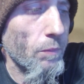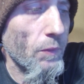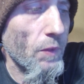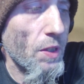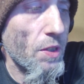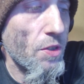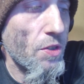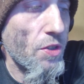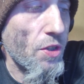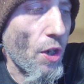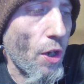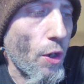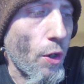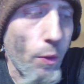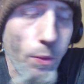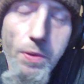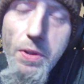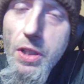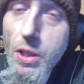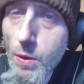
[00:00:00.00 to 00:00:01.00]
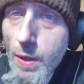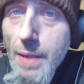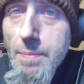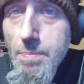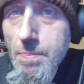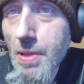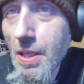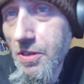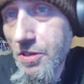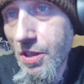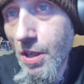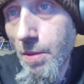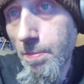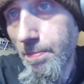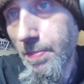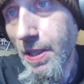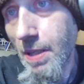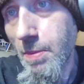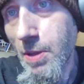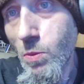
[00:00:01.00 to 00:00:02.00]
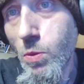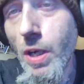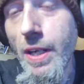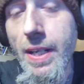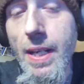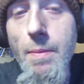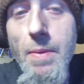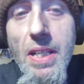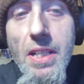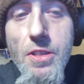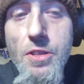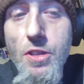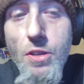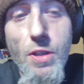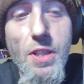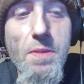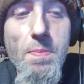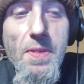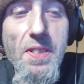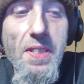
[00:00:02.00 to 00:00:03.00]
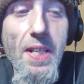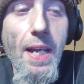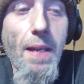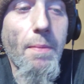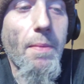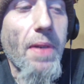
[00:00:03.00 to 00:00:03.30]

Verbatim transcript: so, you know, I, I start becoming worried. I mean, it's Christmas time.